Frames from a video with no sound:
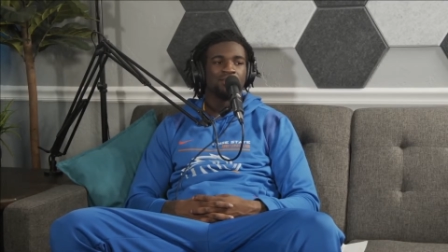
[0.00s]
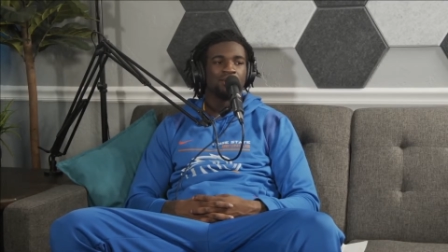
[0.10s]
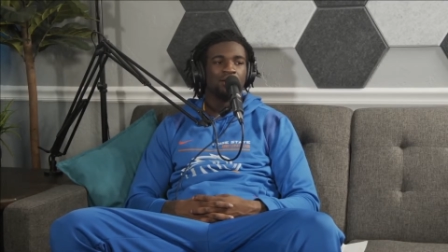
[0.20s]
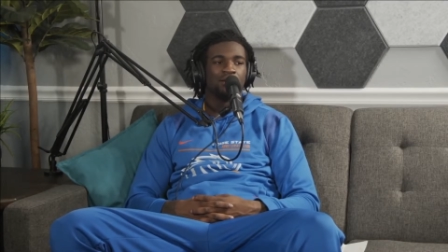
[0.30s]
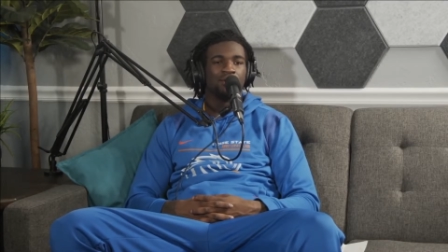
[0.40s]

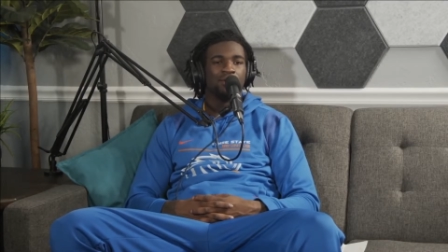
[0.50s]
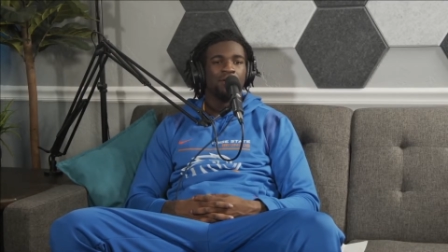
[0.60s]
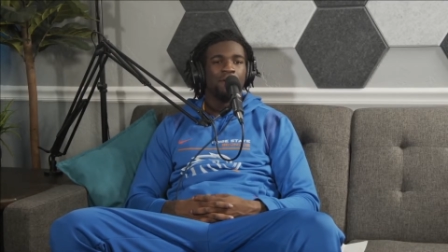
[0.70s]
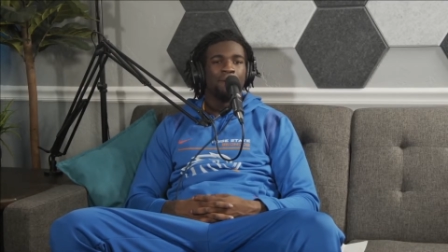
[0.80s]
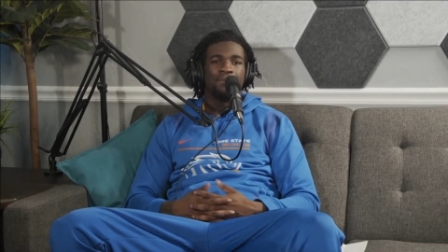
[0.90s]
So
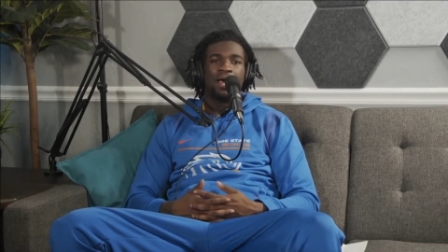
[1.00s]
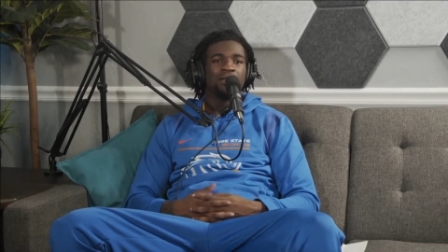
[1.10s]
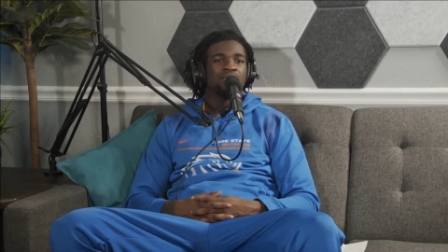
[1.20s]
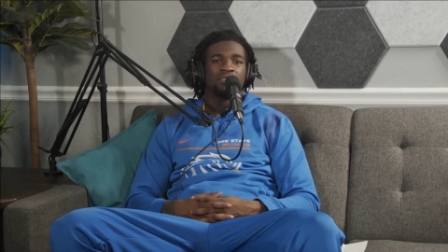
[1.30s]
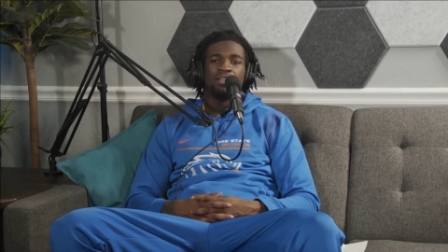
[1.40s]
I
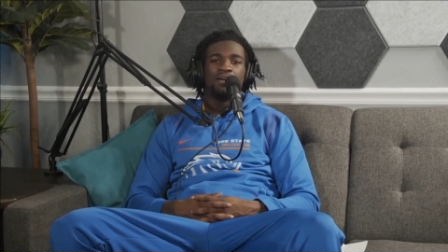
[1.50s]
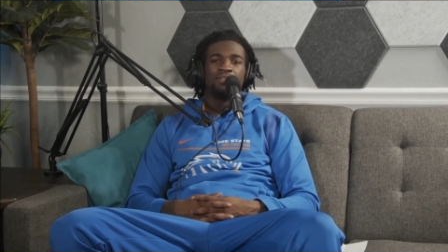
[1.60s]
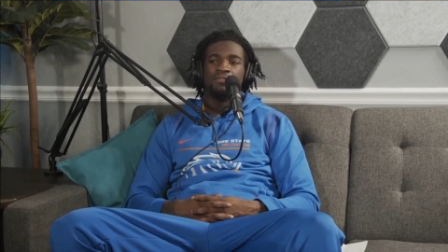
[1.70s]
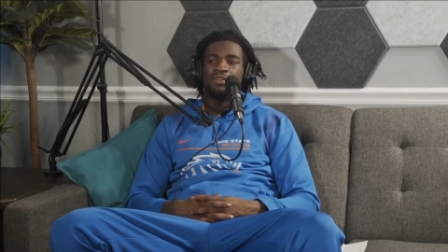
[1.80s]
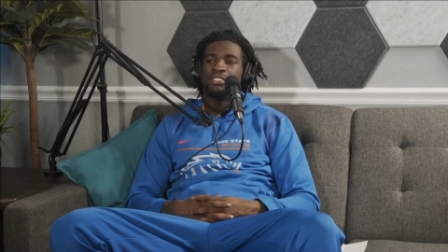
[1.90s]
just loved
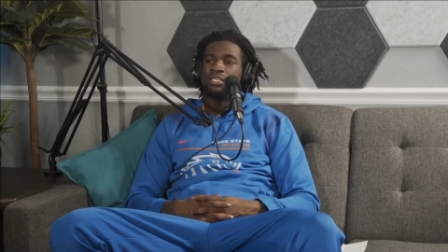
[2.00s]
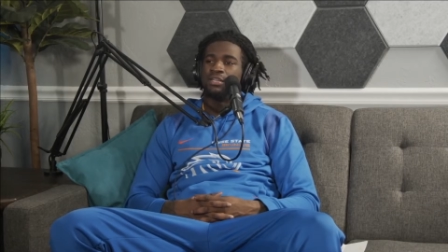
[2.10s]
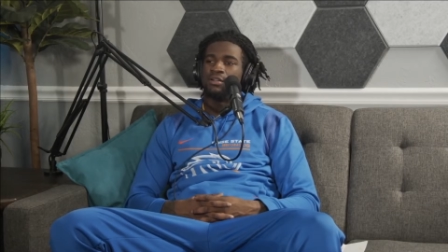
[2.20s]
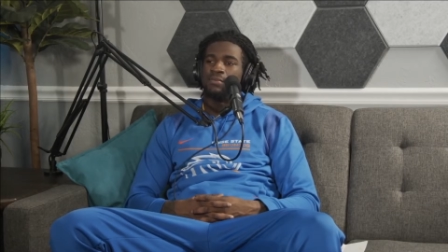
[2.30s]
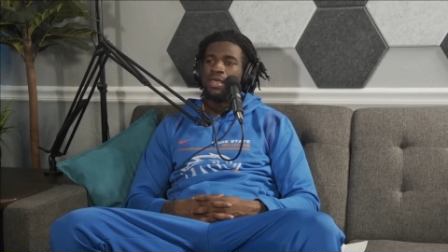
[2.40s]
the visit
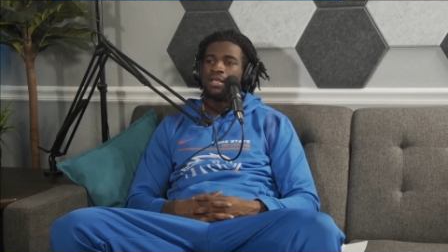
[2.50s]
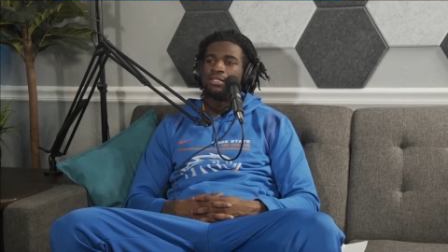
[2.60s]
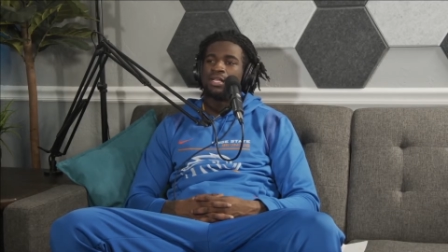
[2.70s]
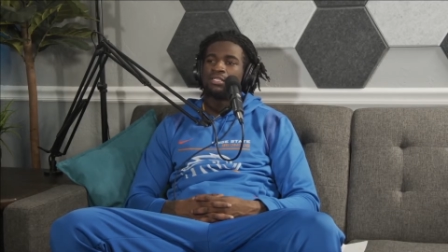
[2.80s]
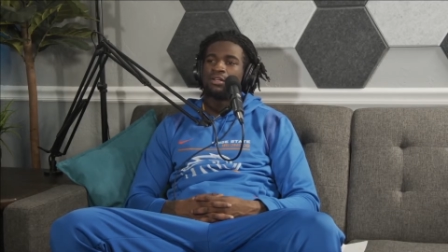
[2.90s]
here, man.
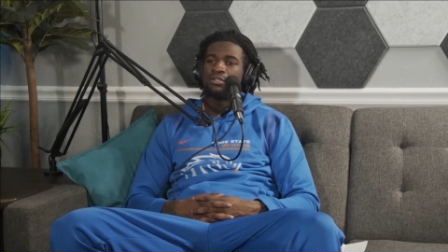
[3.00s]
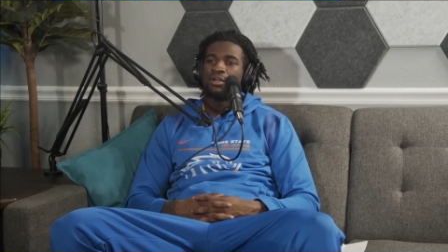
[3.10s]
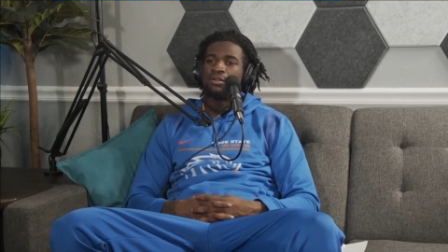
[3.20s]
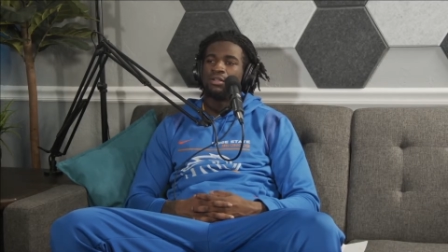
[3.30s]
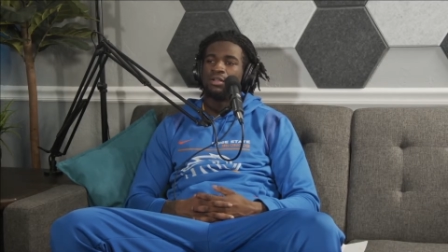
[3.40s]
Then I started
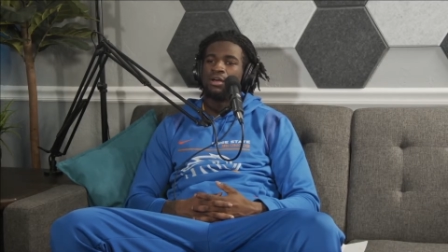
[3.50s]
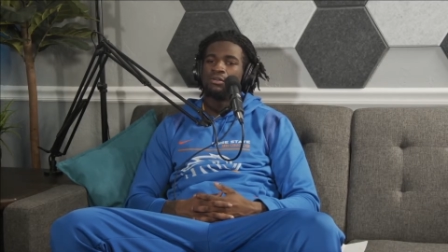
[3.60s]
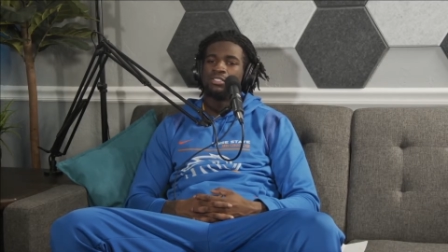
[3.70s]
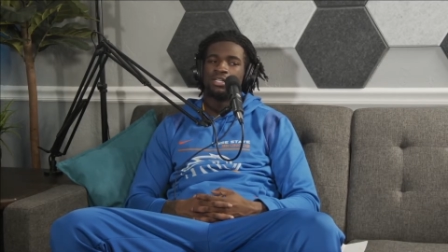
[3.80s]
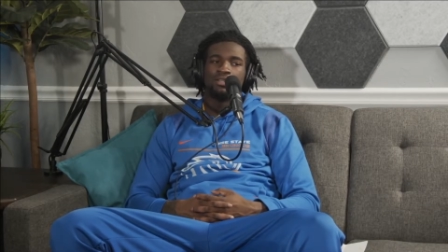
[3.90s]
talking to
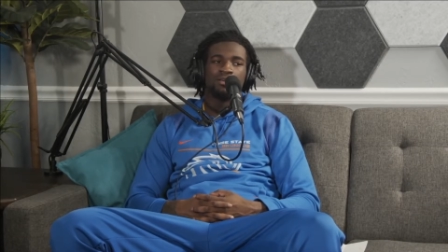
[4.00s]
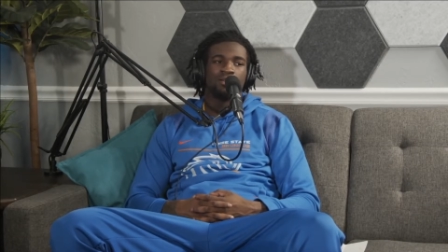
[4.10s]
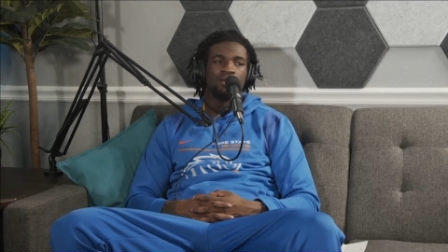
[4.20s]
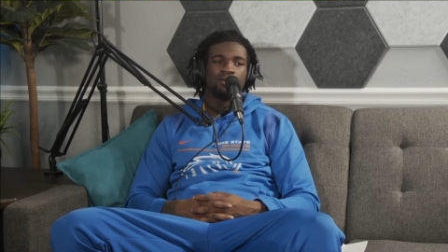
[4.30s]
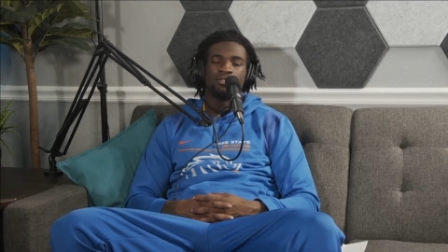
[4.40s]
coaches. I love
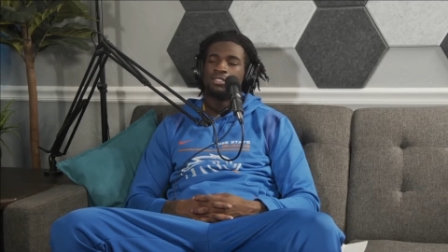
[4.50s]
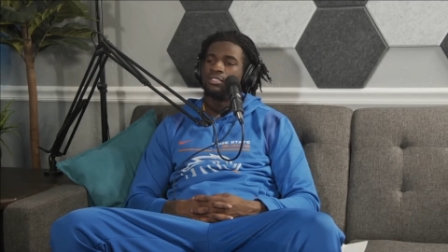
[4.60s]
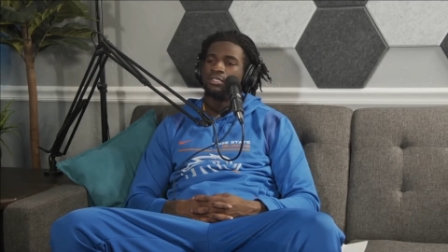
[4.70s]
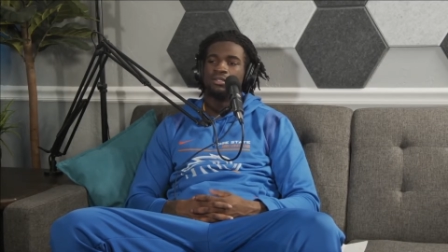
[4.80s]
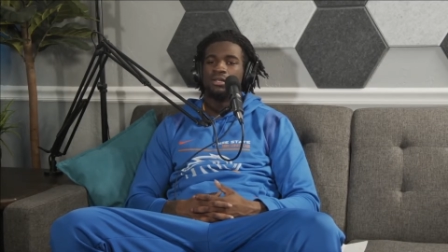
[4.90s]
the coaches,
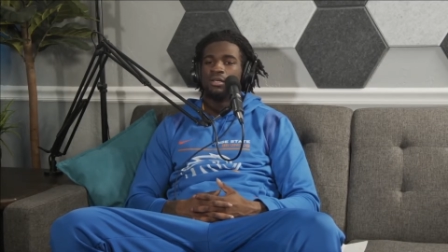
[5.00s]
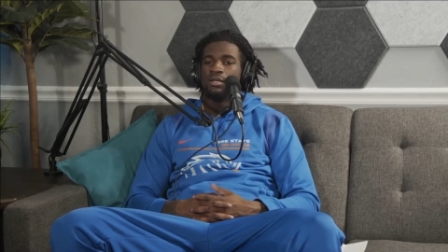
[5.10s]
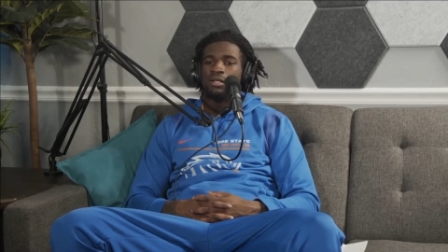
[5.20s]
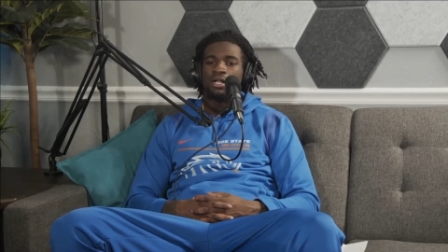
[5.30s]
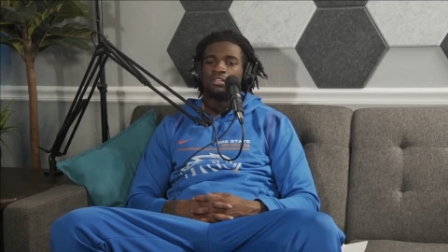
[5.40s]
and
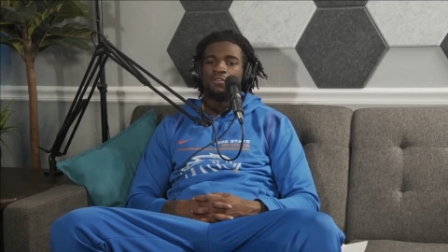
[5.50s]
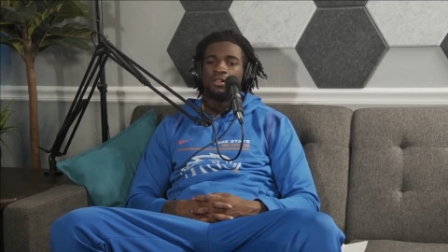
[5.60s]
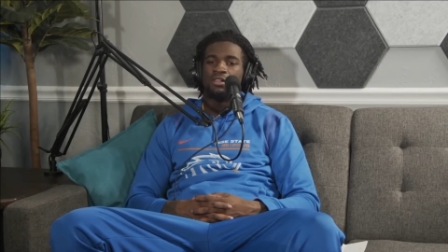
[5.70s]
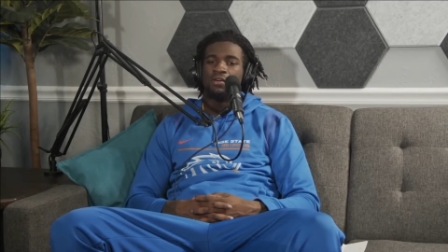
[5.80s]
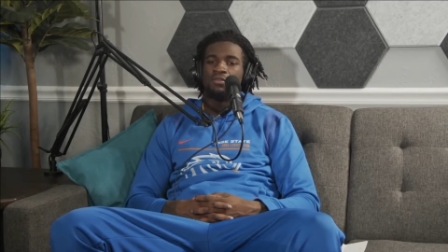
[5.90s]
I just fell
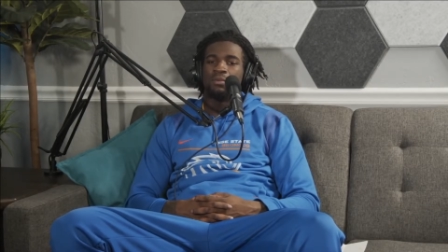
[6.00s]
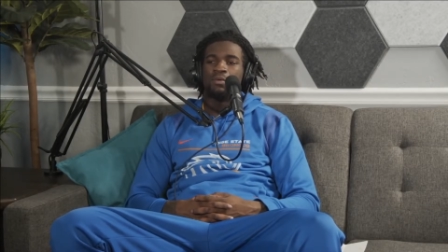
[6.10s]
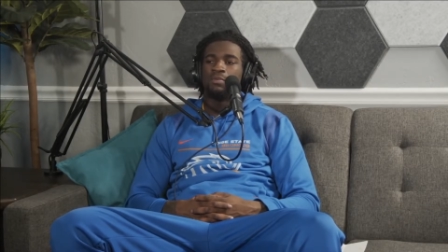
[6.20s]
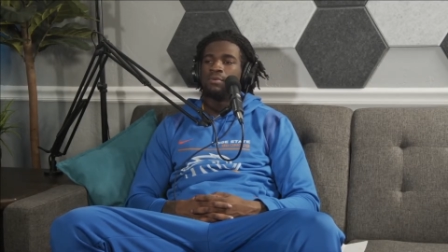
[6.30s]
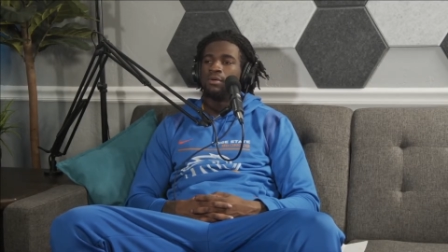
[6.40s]
in love with the
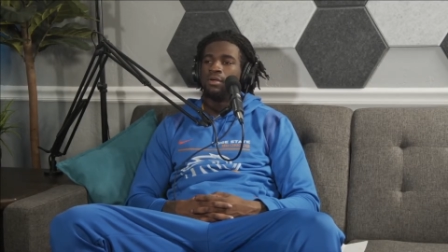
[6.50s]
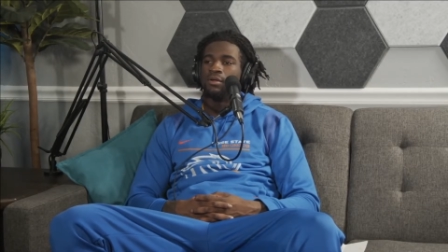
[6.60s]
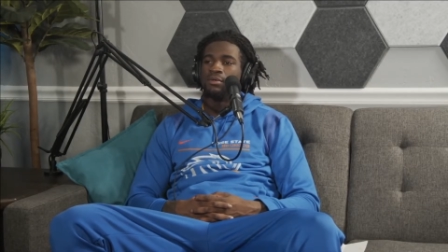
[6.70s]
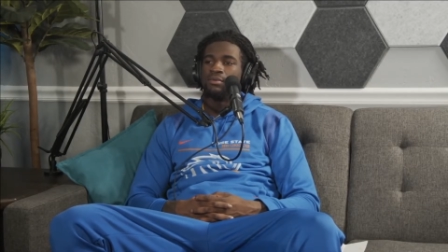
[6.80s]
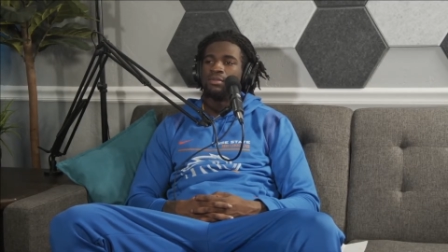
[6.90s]
people here.